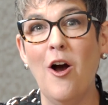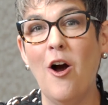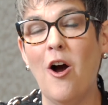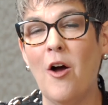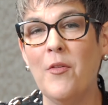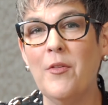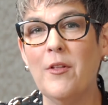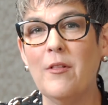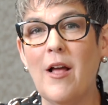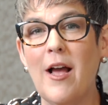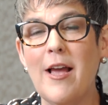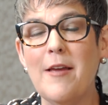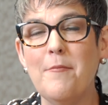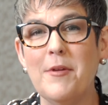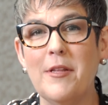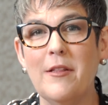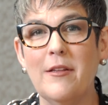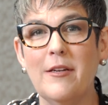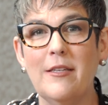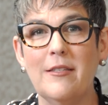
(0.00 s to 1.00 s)
On the
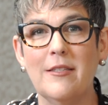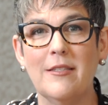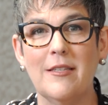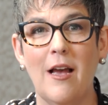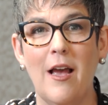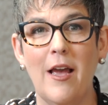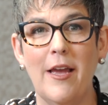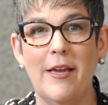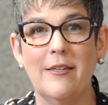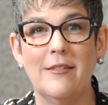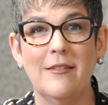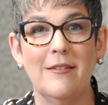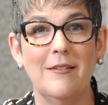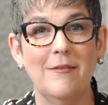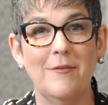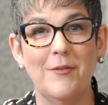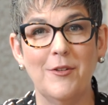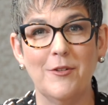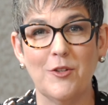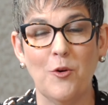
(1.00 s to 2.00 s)
liability side,
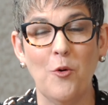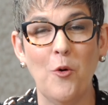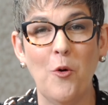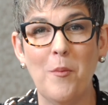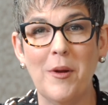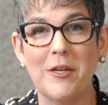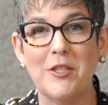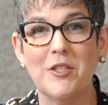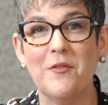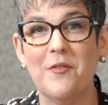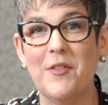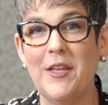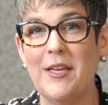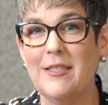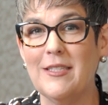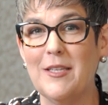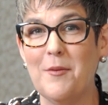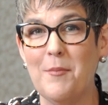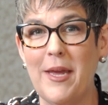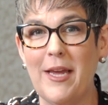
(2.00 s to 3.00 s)
there's a whole bunch of
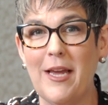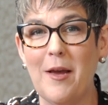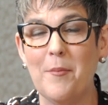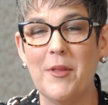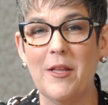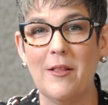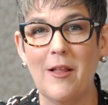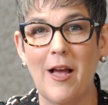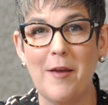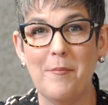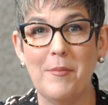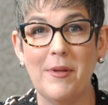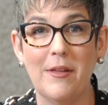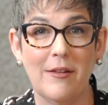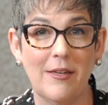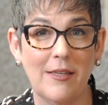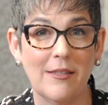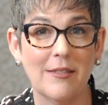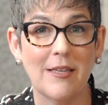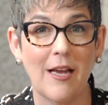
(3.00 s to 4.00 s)
things that make up the
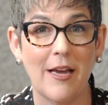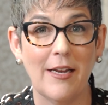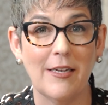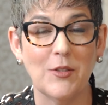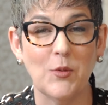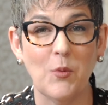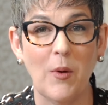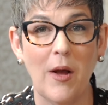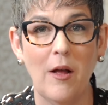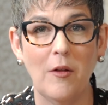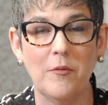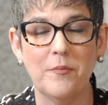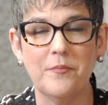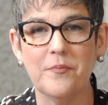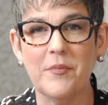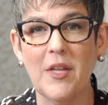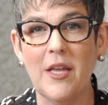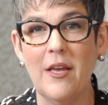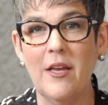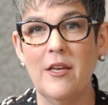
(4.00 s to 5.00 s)
liability side as well.
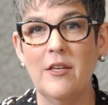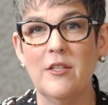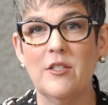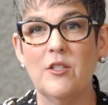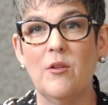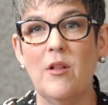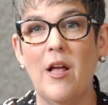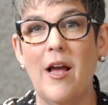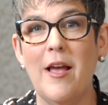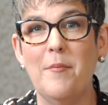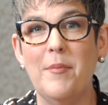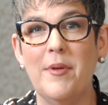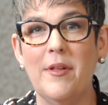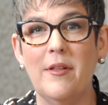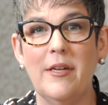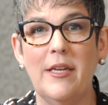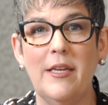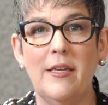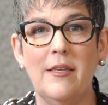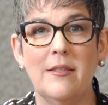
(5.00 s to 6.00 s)
So
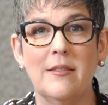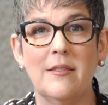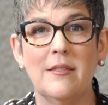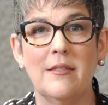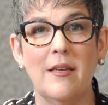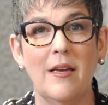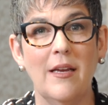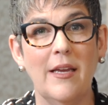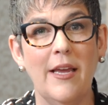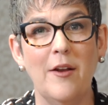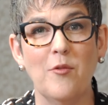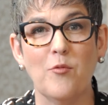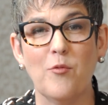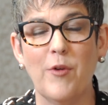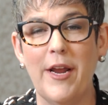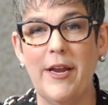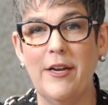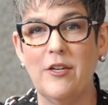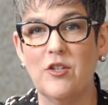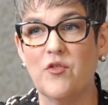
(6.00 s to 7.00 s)
liabilities can
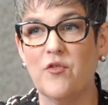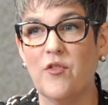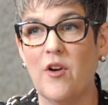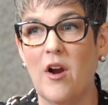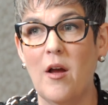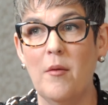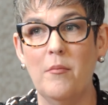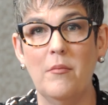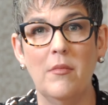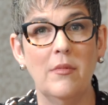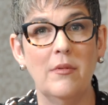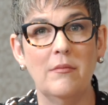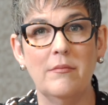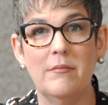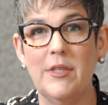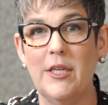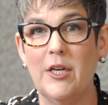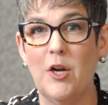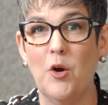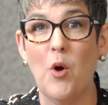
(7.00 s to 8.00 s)
range from,
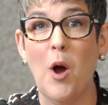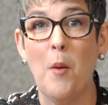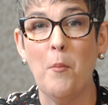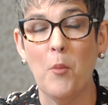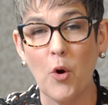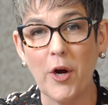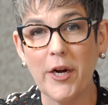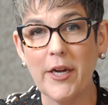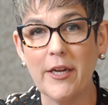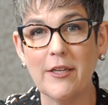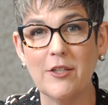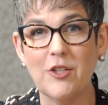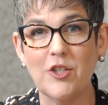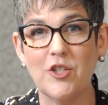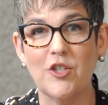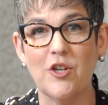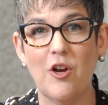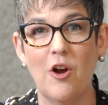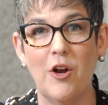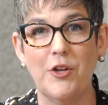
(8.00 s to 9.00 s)
a
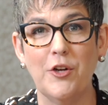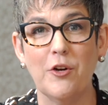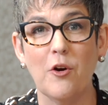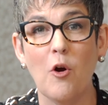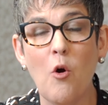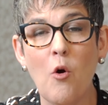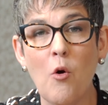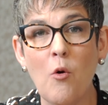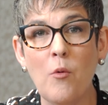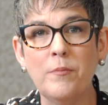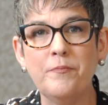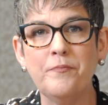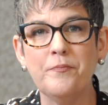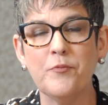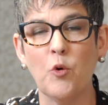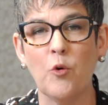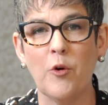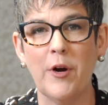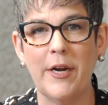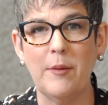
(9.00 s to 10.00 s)
mortgage on your home
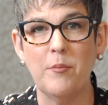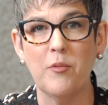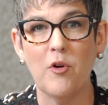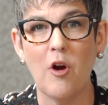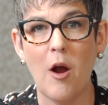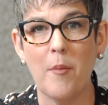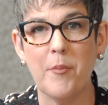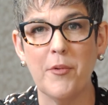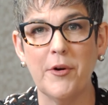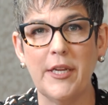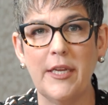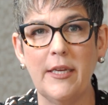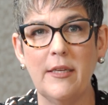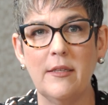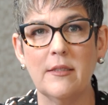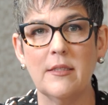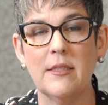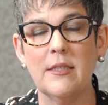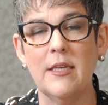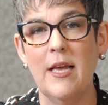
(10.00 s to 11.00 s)
or any
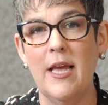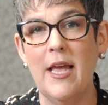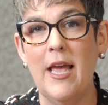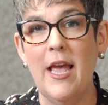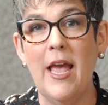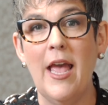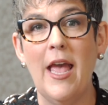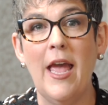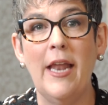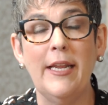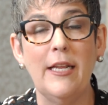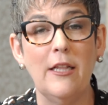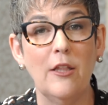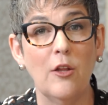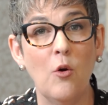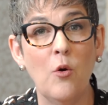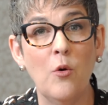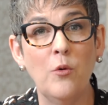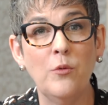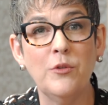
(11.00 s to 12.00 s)
properties, any
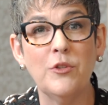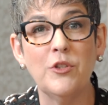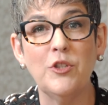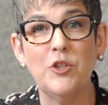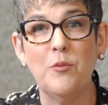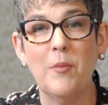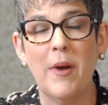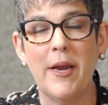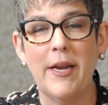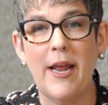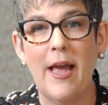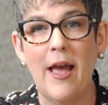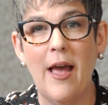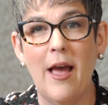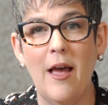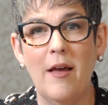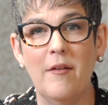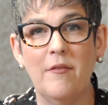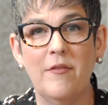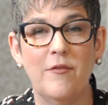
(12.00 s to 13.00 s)
loans you might
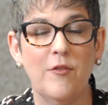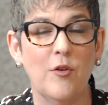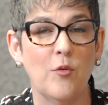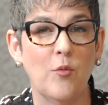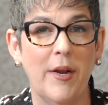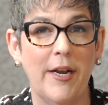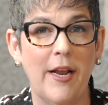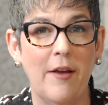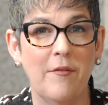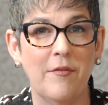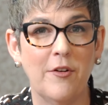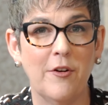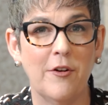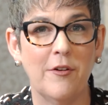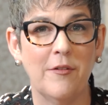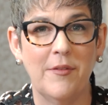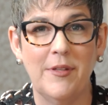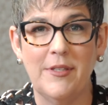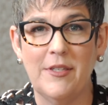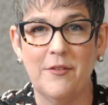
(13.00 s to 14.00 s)
have for
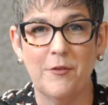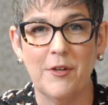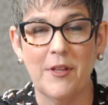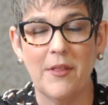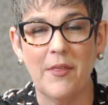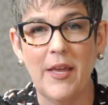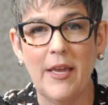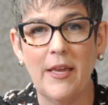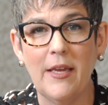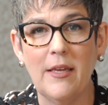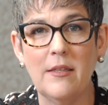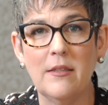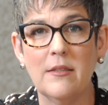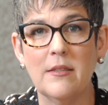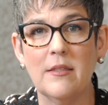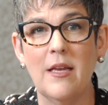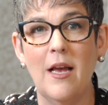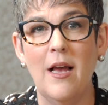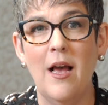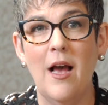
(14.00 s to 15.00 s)
whatever different
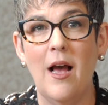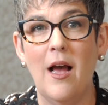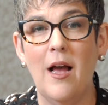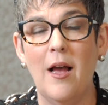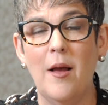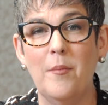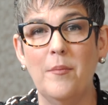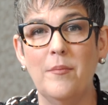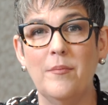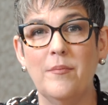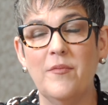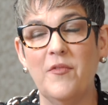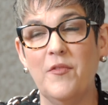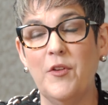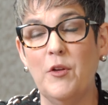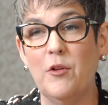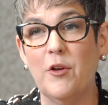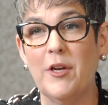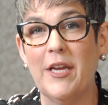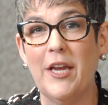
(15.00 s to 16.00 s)
things. If
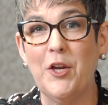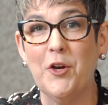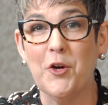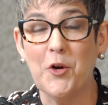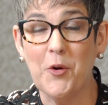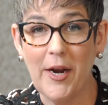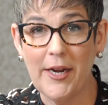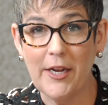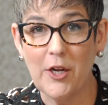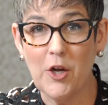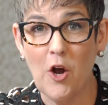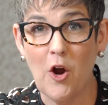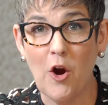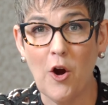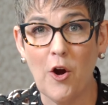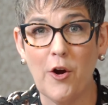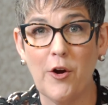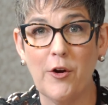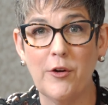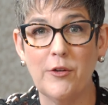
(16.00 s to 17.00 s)
you look at your credit
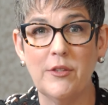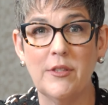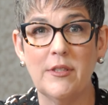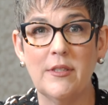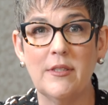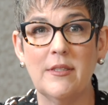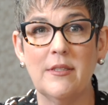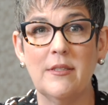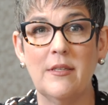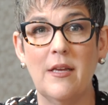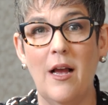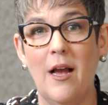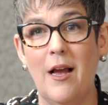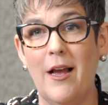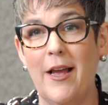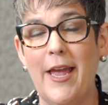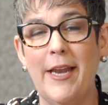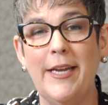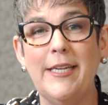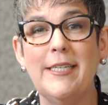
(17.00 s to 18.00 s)
cards,
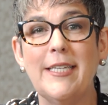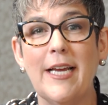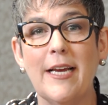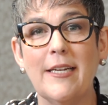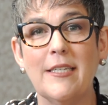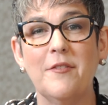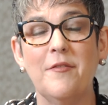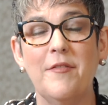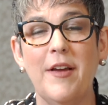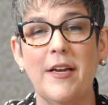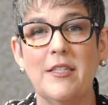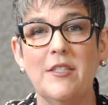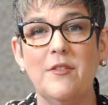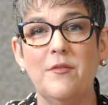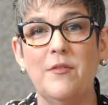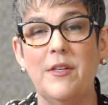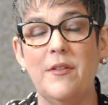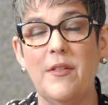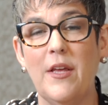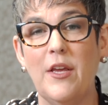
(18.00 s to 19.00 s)
any debt
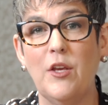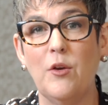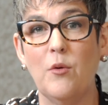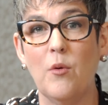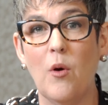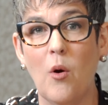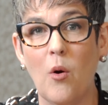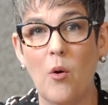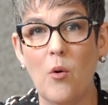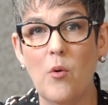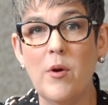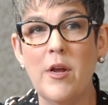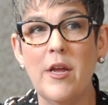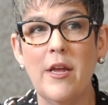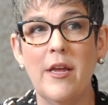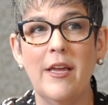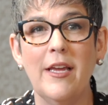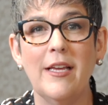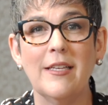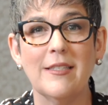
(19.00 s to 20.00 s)
effectively that you owe
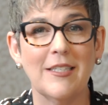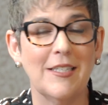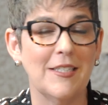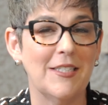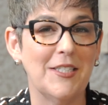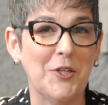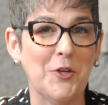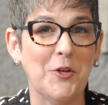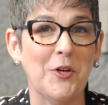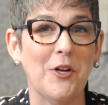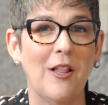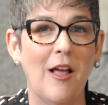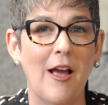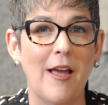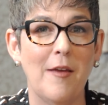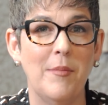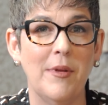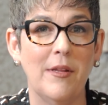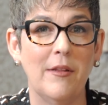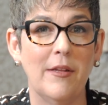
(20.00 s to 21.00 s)
is considered a
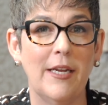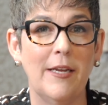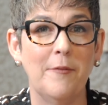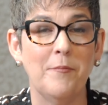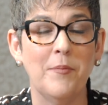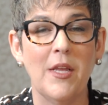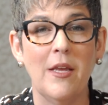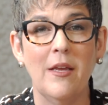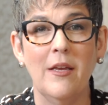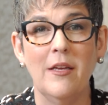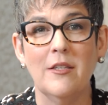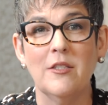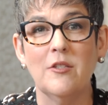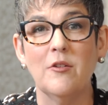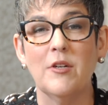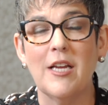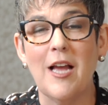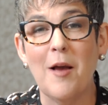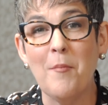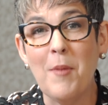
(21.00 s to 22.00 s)
liability.
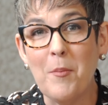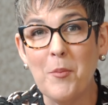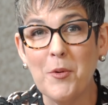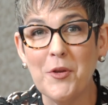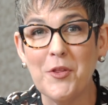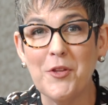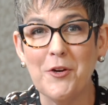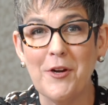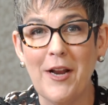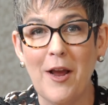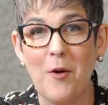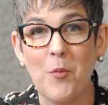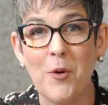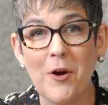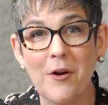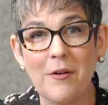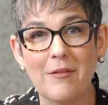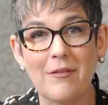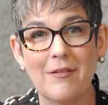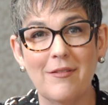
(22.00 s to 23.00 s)
So to come up with your net
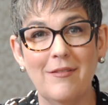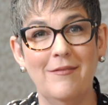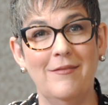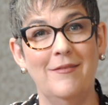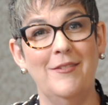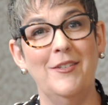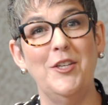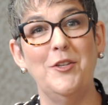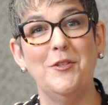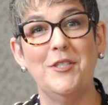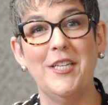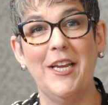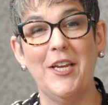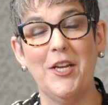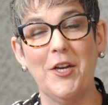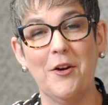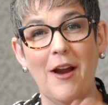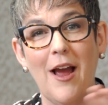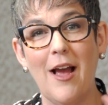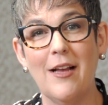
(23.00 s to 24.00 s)
worth, you
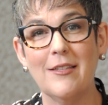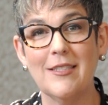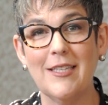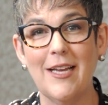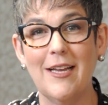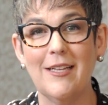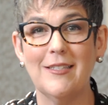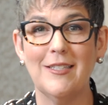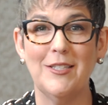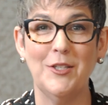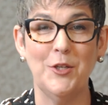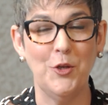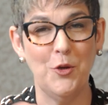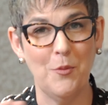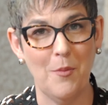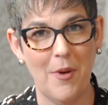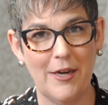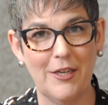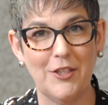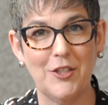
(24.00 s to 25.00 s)
take your assets, you
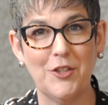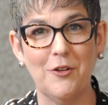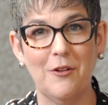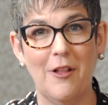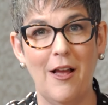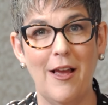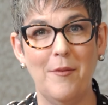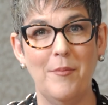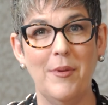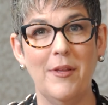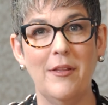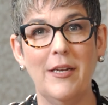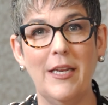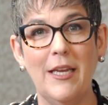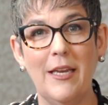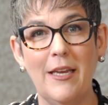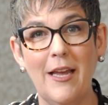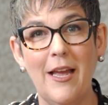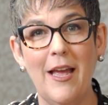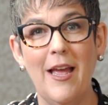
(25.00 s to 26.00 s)
minus your
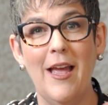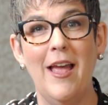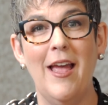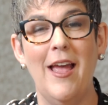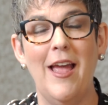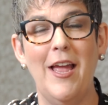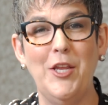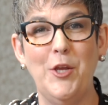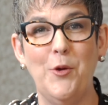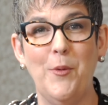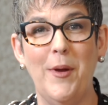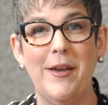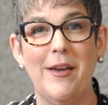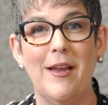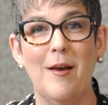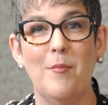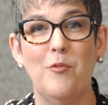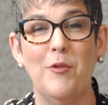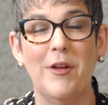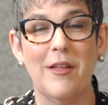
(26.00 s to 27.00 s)
liability, and you end
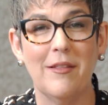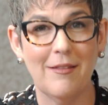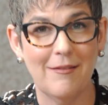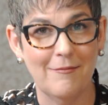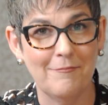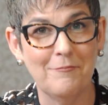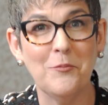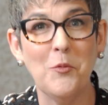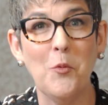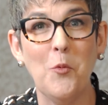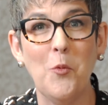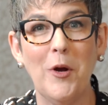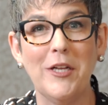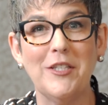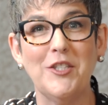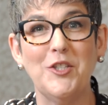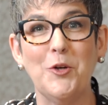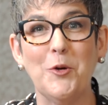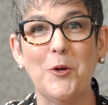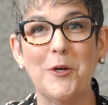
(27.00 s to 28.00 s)
up with
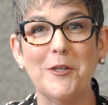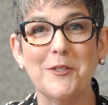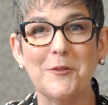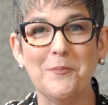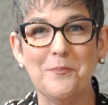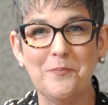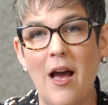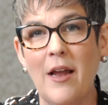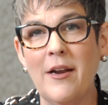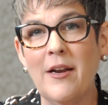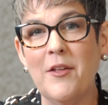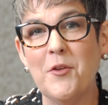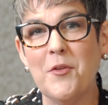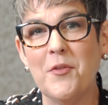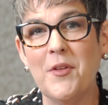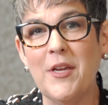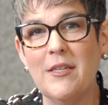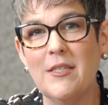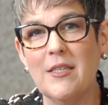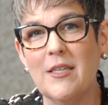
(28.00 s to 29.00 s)
what's yours. Another
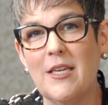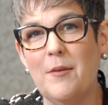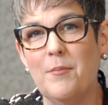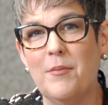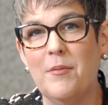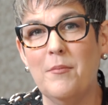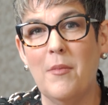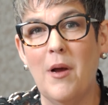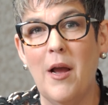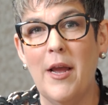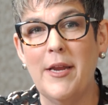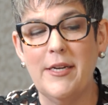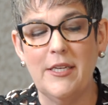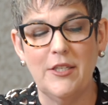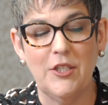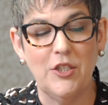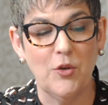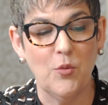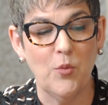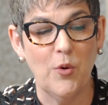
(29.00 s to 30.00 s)
thing to keep in mind
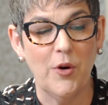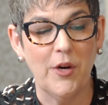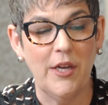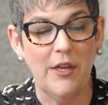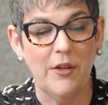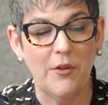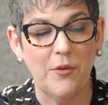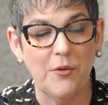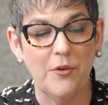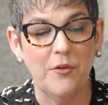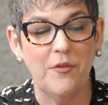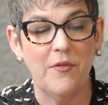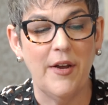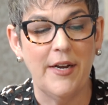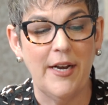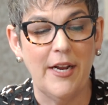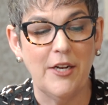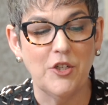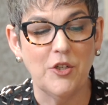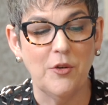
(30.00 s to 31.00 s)
as you're working through
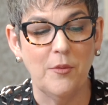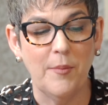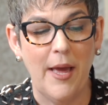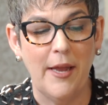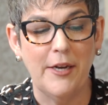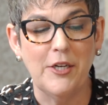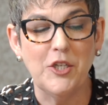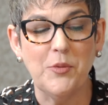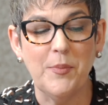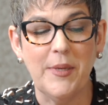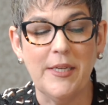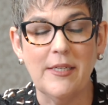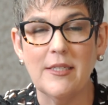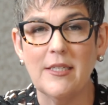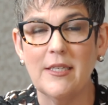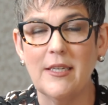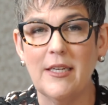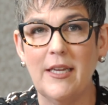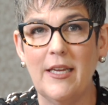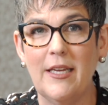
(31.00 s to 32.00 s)
financial
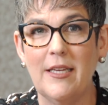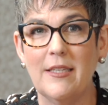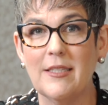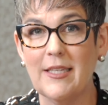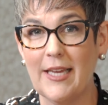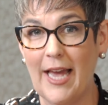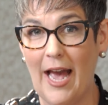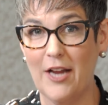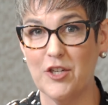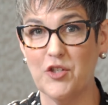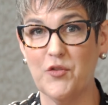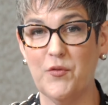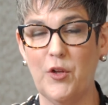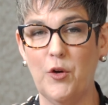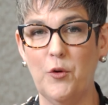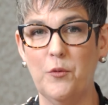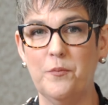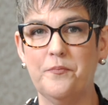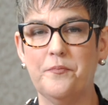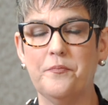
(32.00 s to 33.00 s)
management is cash
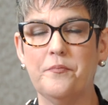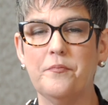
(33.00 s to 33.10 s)
flow.